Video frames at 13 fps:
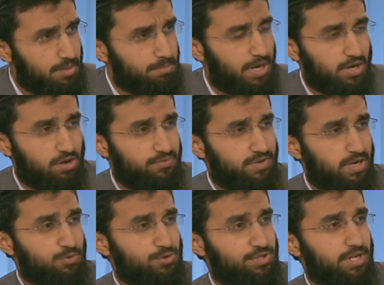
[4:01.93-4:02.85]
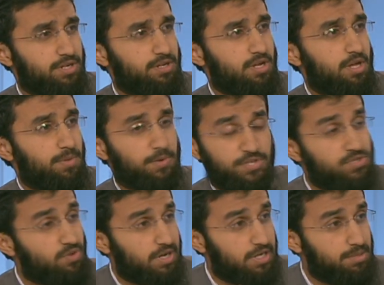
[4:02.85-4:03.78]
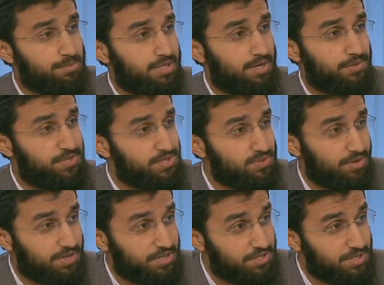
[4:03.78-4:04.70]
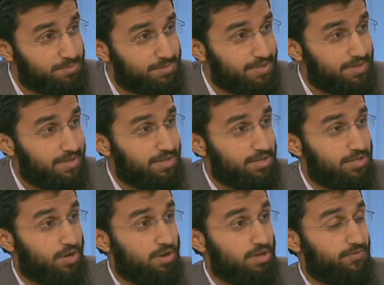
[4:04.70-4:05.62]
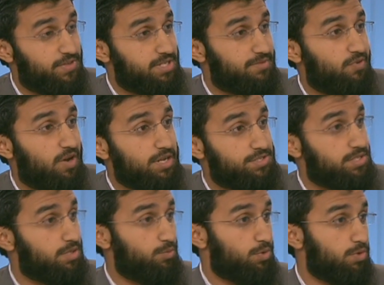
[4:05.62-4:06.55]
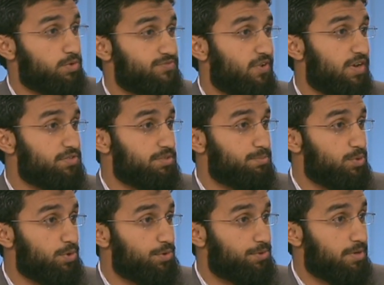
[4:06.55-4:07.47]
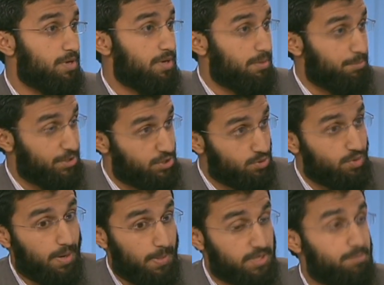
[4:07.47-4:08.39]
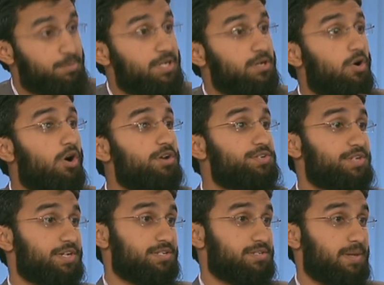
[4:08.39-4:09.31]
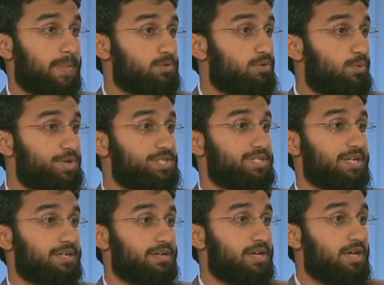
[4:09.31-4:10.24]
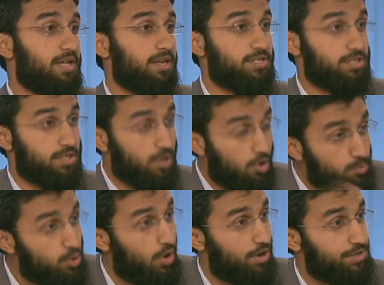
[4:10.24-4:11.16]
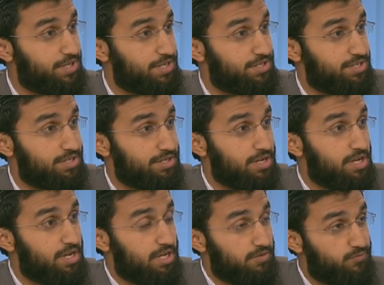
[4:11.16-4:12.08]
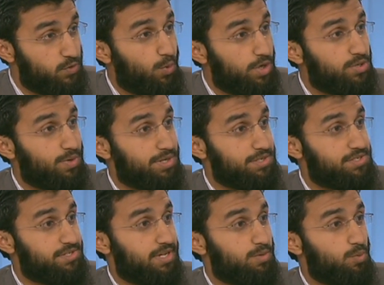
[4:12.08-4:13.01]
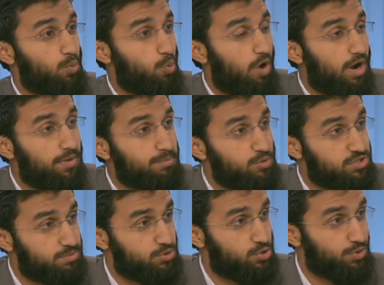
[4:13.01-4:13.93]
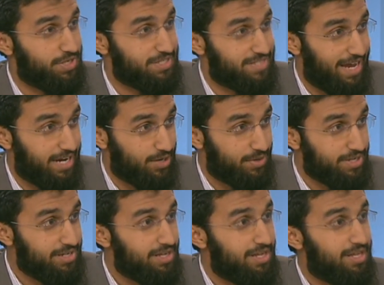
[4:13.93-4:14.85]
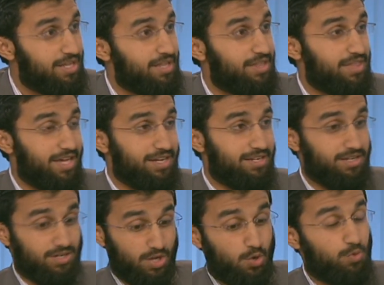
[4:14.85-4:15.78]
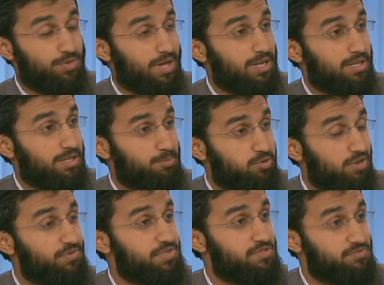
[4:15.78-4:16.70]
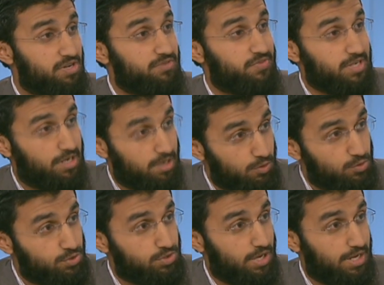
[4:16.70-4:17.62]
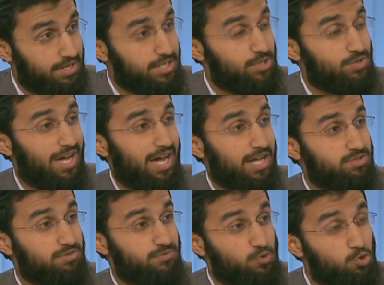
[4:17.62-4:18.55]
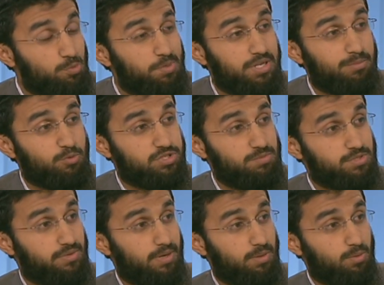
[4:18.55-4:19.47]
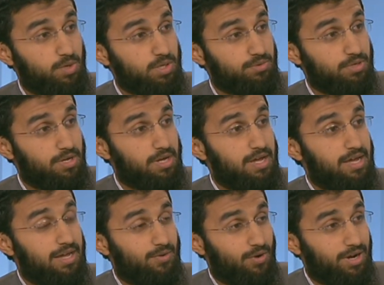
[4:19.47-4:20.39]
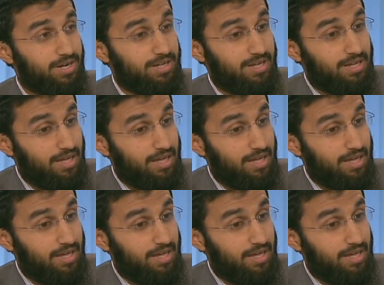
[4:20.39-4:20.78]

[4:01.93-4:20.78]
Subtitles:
Barry O'Farrell said, this is not Libya, this is not Egypt. You know, if it's the violence, then well, there was violence in Perth. But you're right, there's a bigger context, and that's what we're saying. There's a global context here. If you want to understand why the Muslim street is angry, then know that the Prophet is very, very close and dear to hearts of 2 billion Muslims around the world, right?